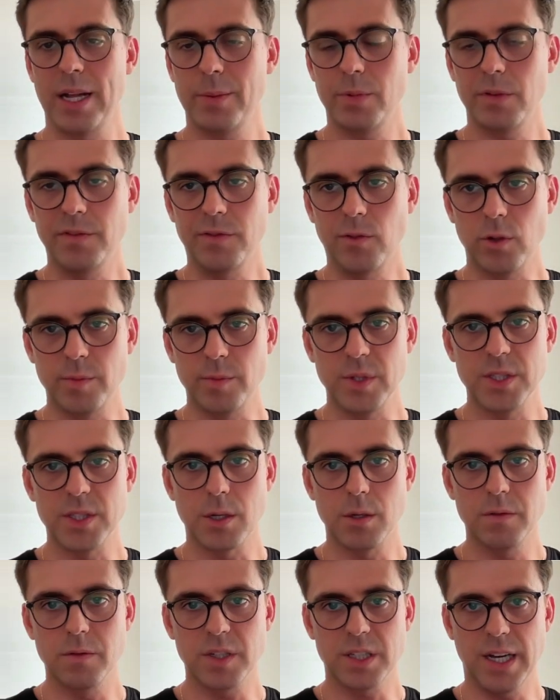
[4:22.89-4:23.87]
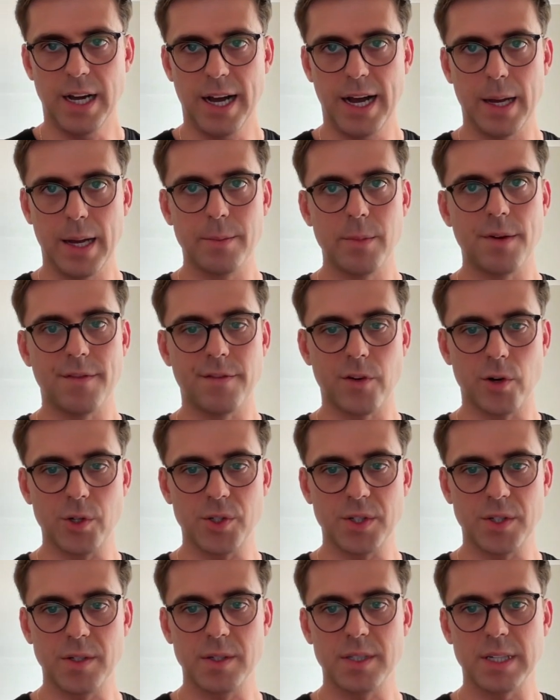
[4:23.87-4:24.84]
performance over time
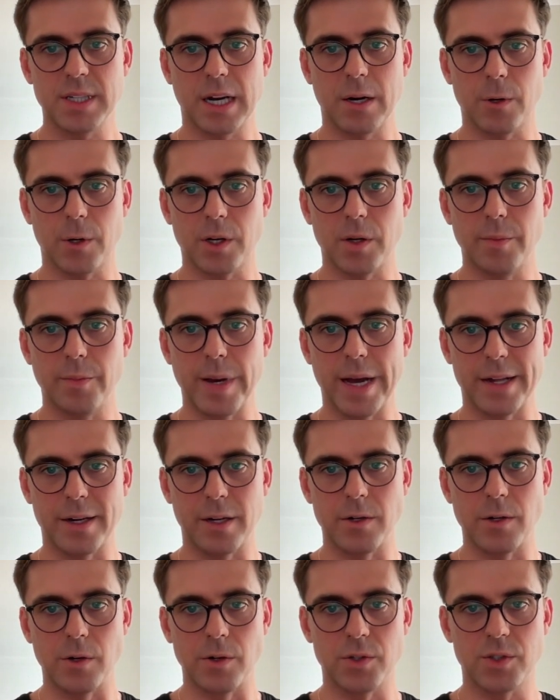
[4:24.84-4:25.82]
versus our competitors.